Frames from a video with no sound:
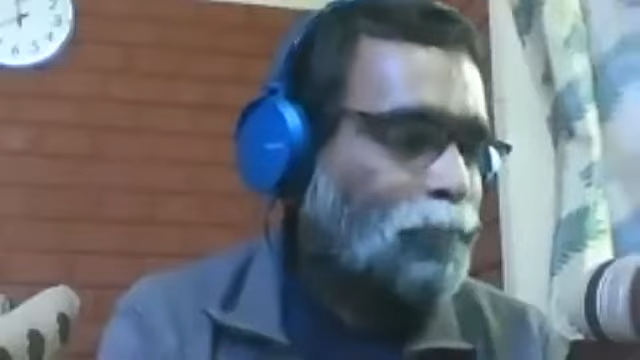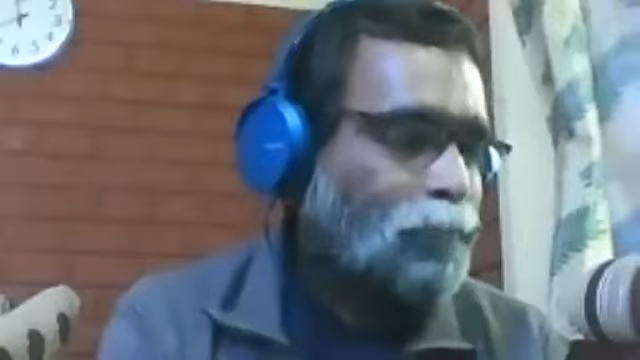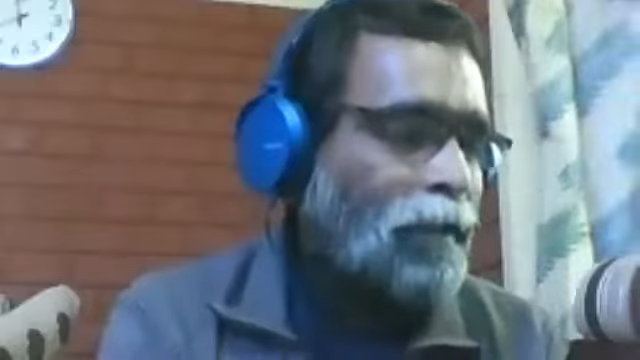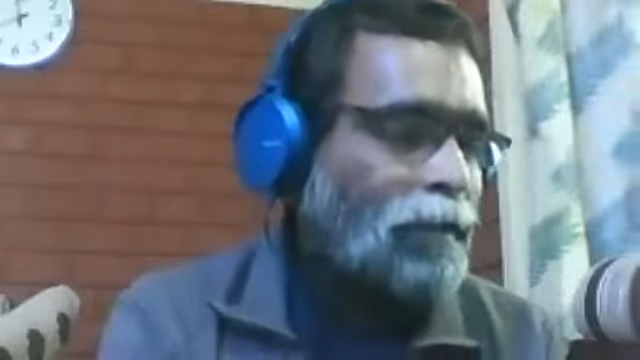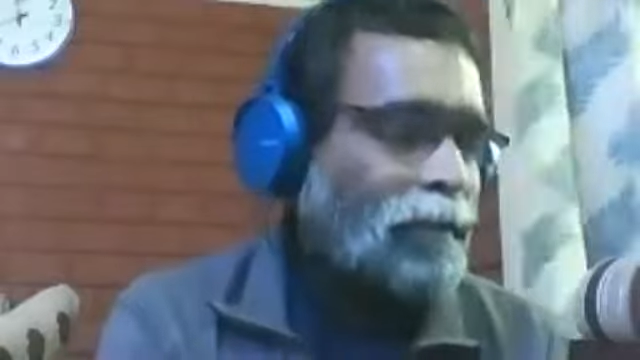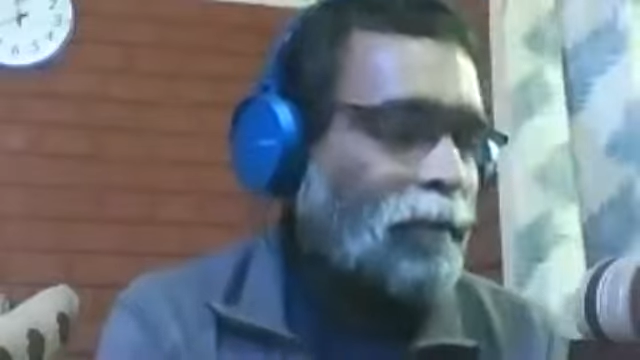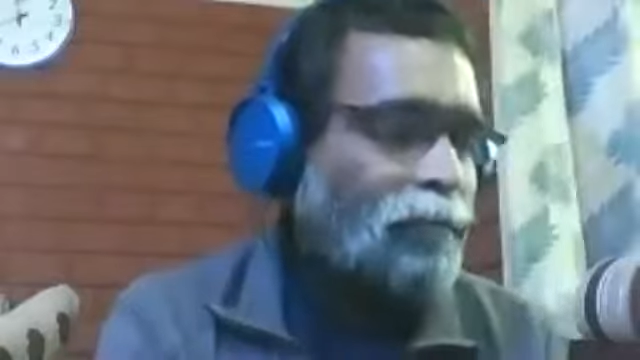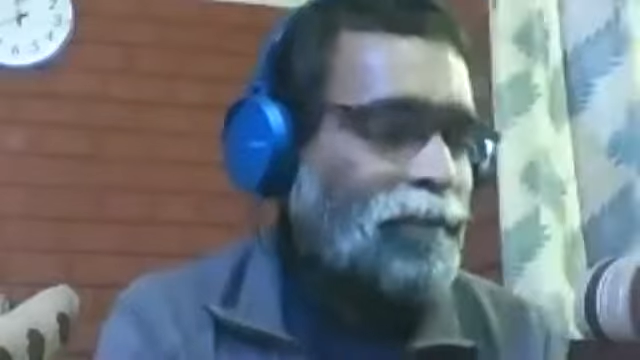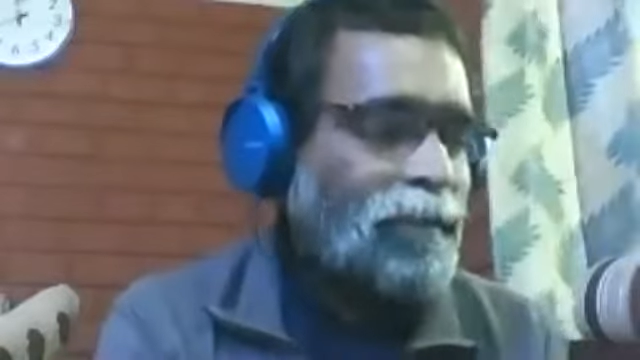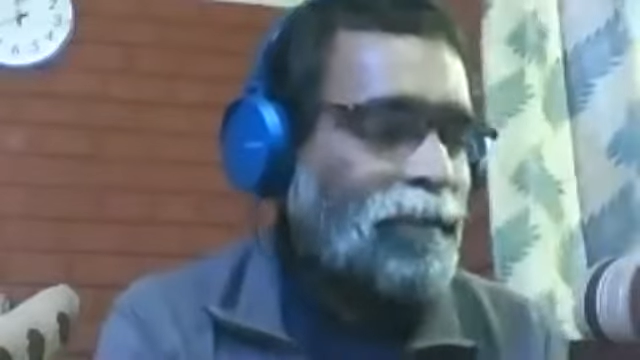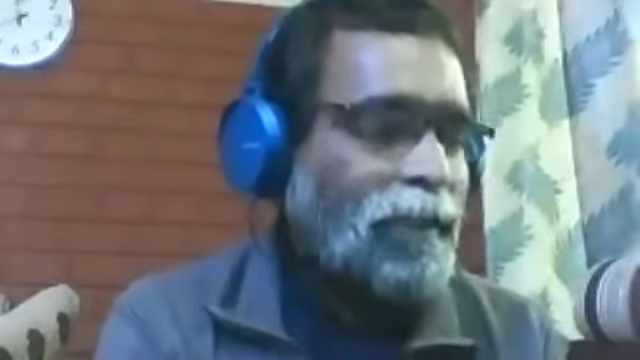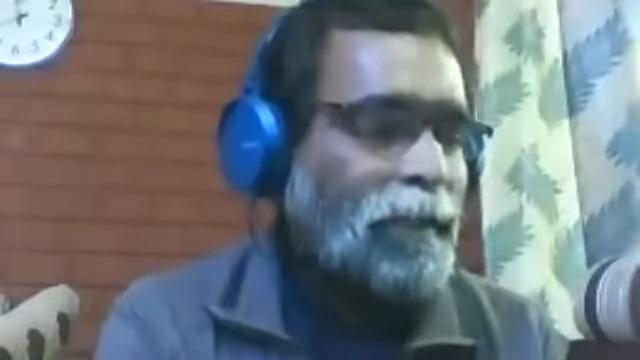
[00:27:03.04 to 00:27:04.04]
the
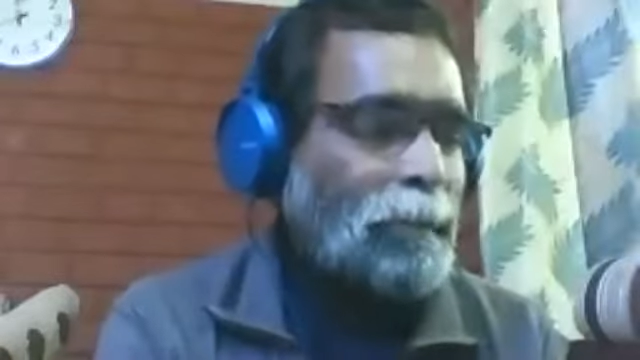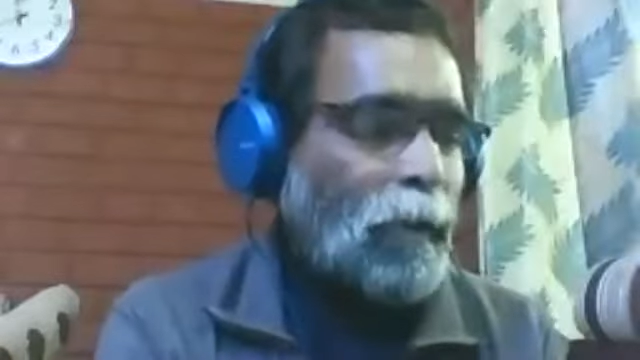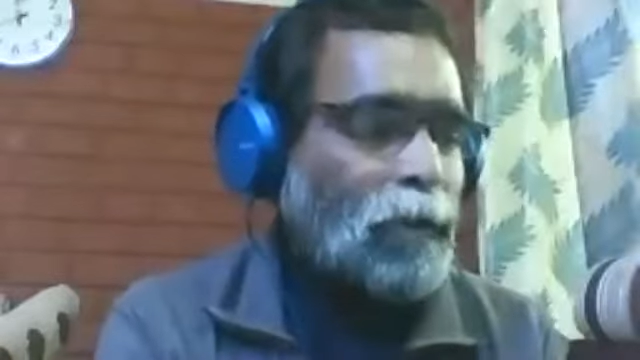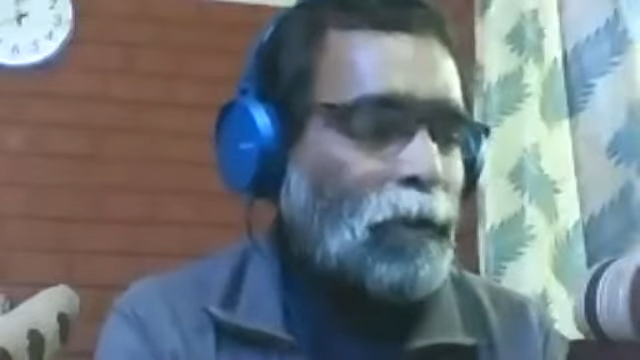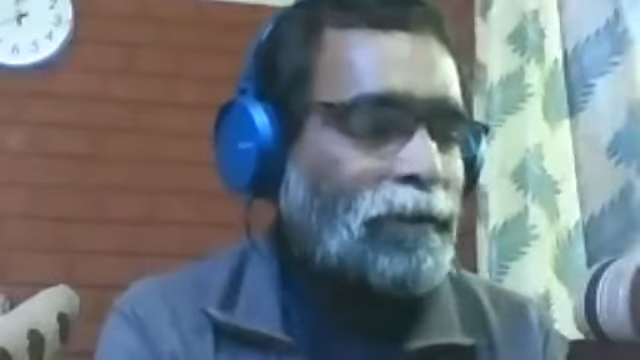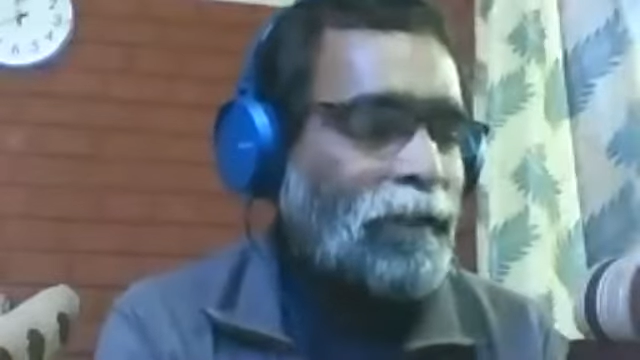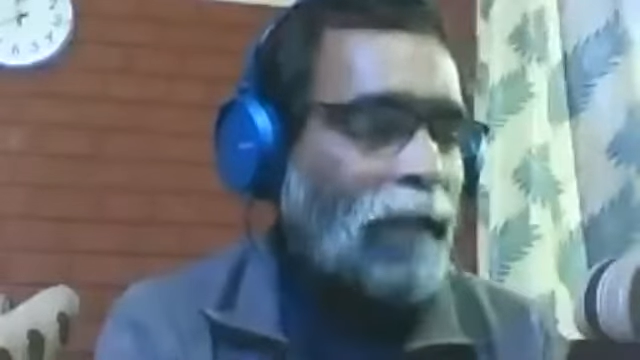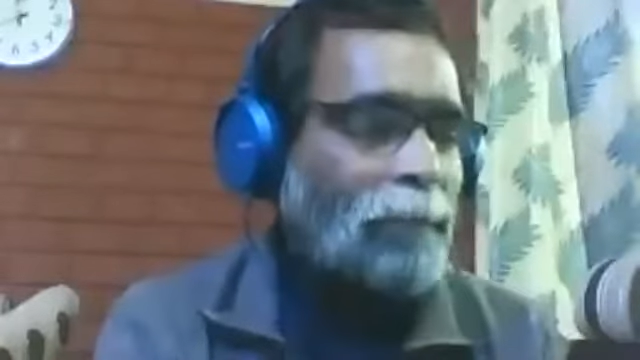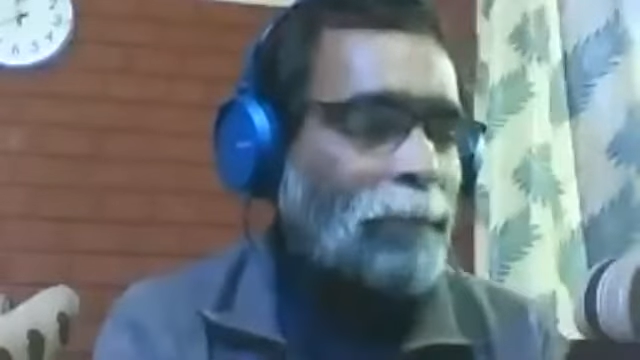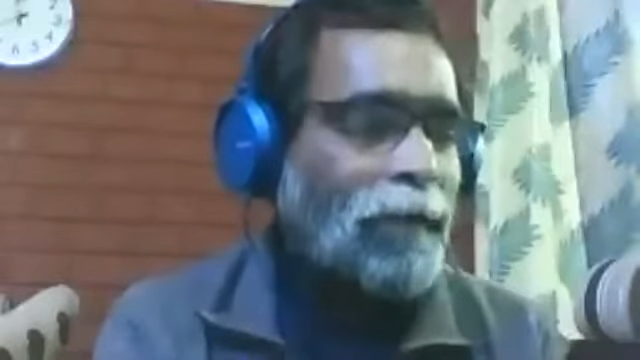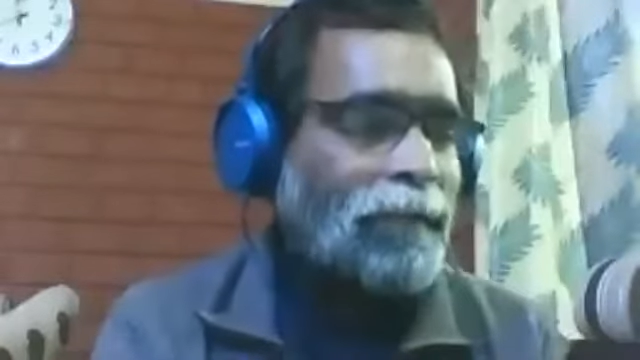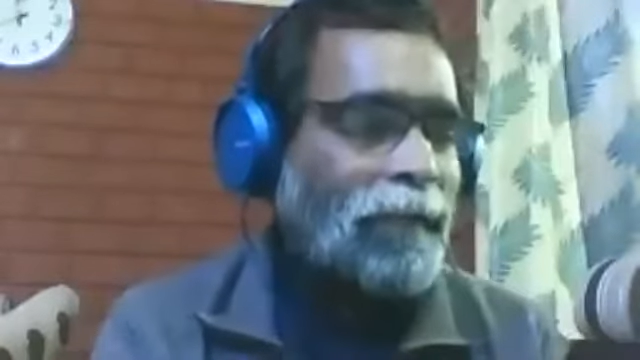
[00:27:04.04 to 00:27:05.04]
physical, emotional, and
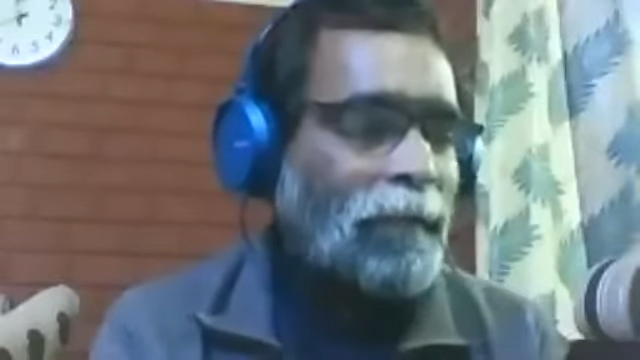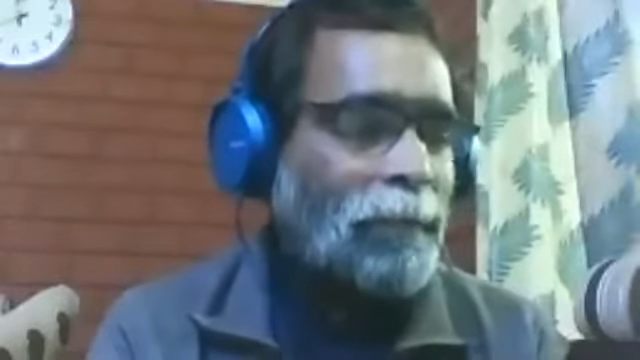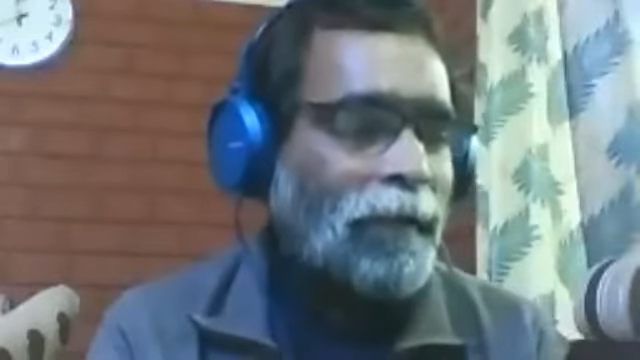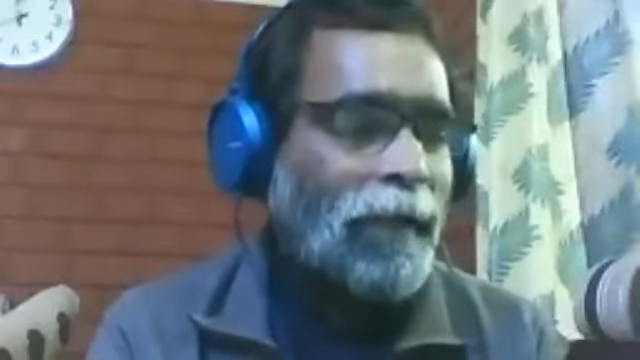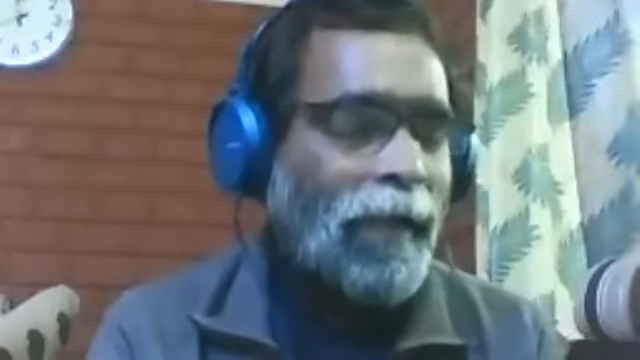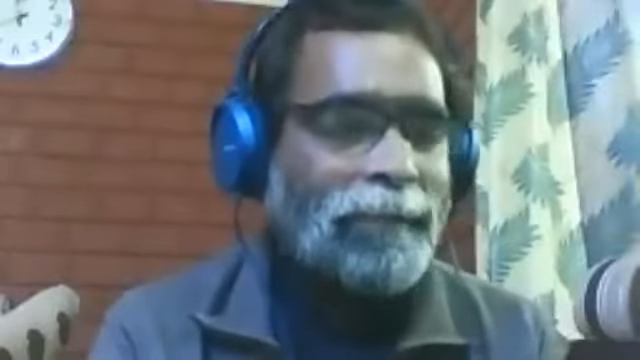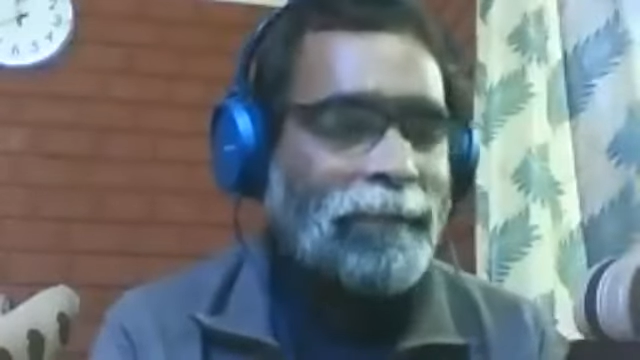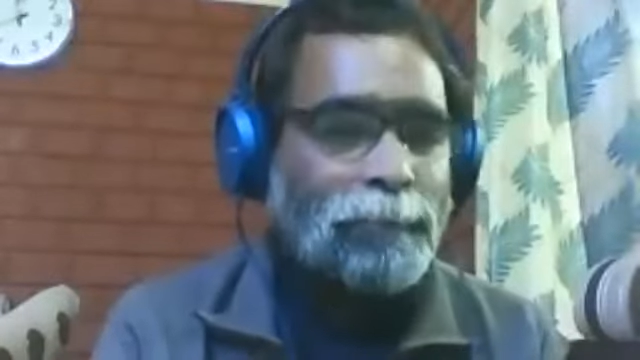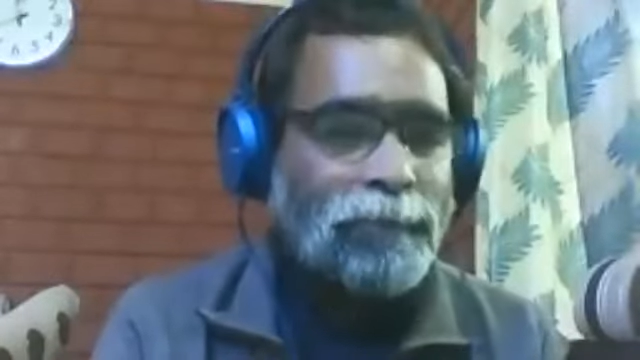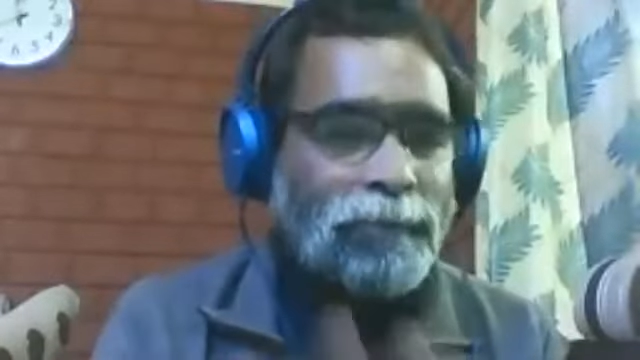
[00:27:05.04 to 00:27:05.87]
mental mechanisms